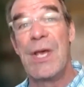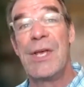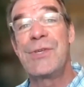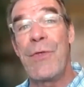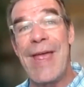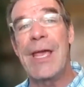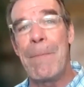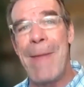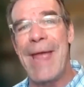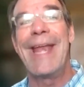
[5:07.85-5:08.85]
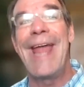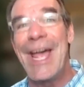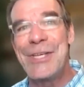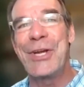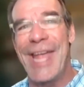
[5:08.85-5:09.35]
so they can make an
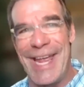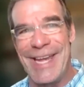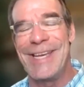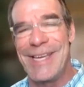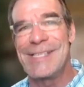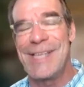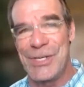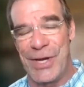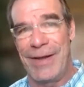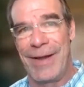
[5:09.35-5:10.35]
educated decision.